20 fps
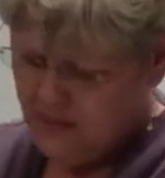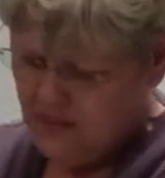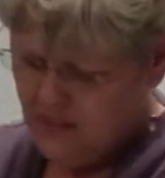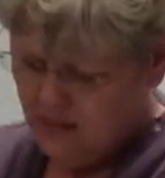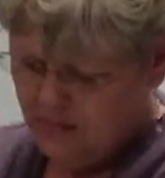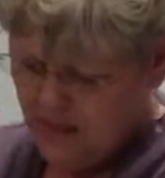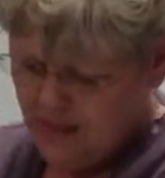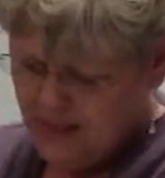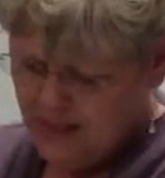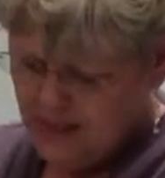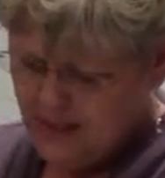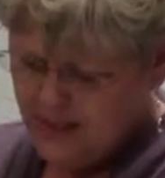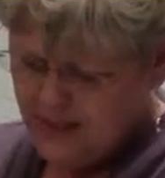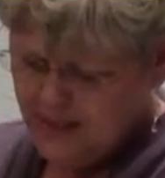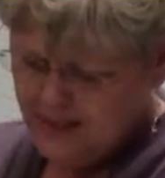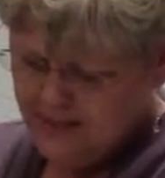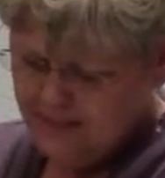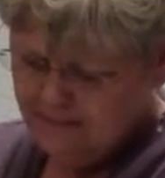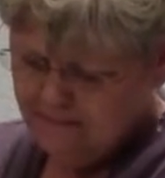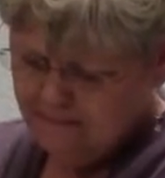Does that make
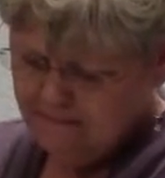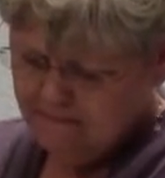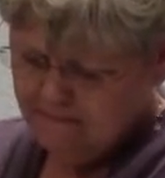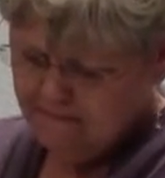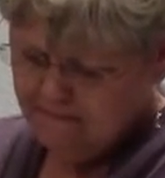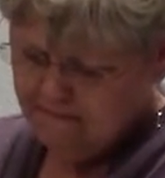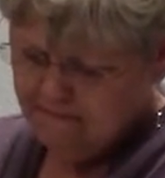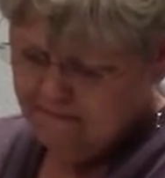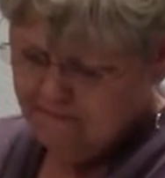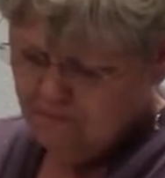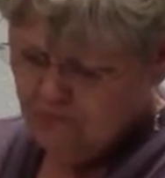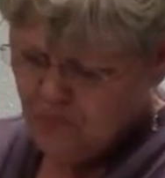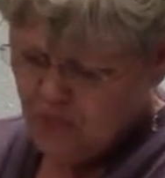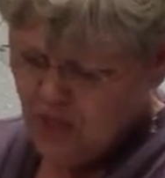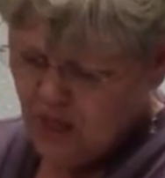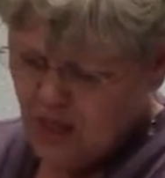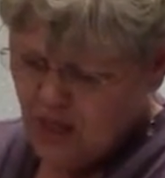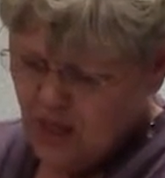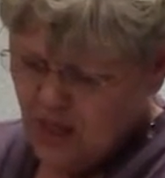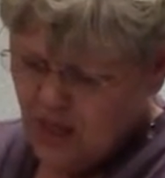sense?
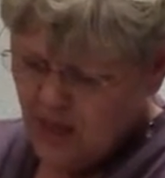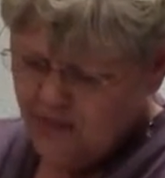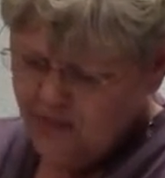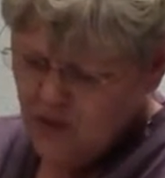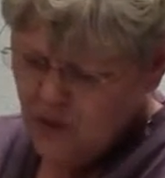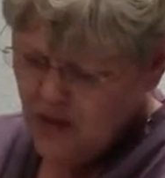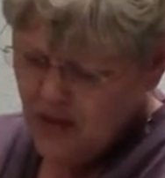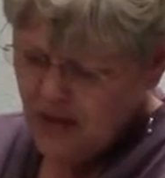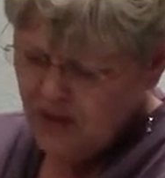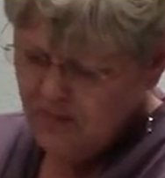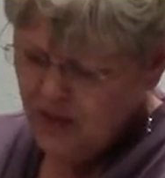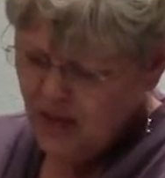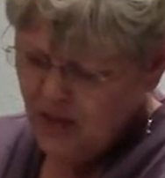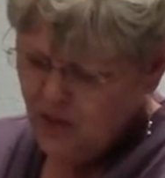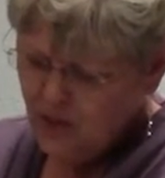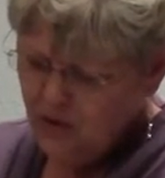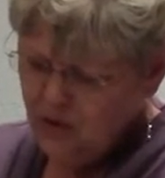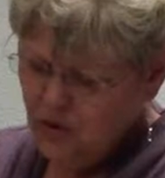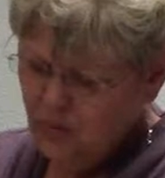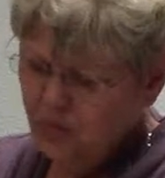If you came
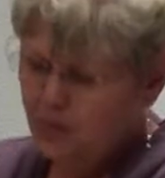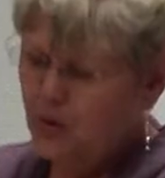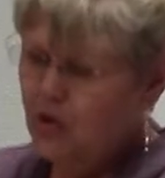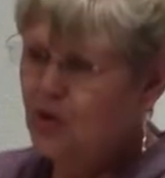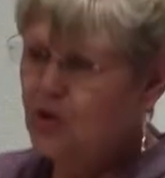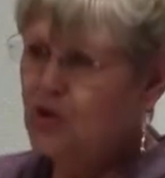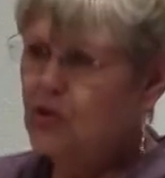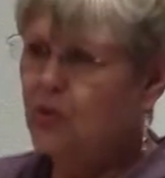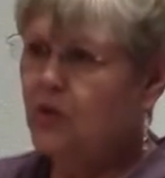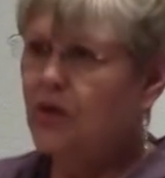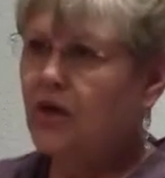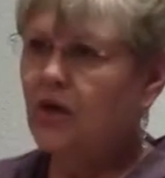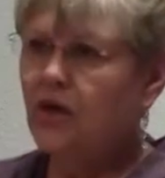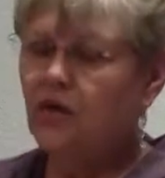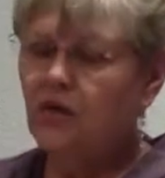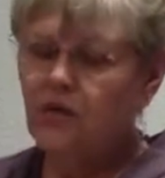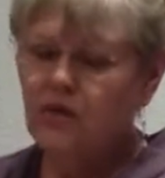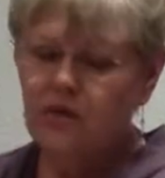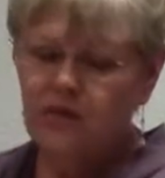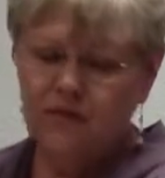back when the birds were
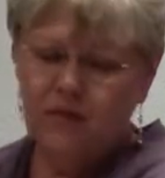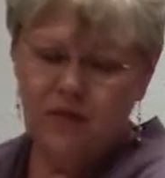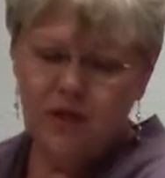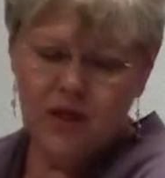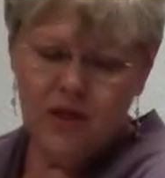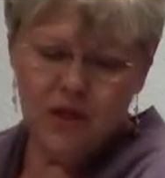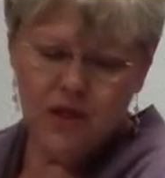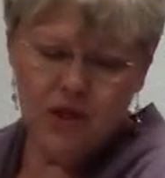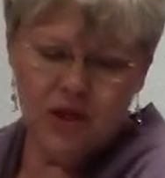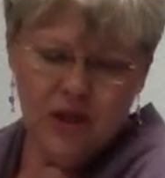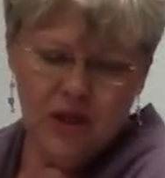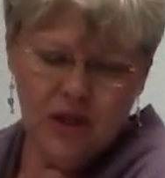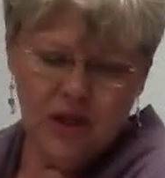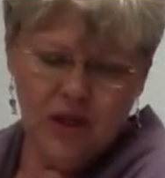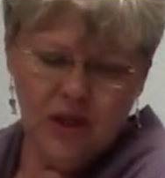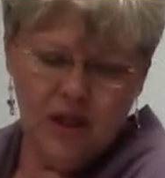here and the fish,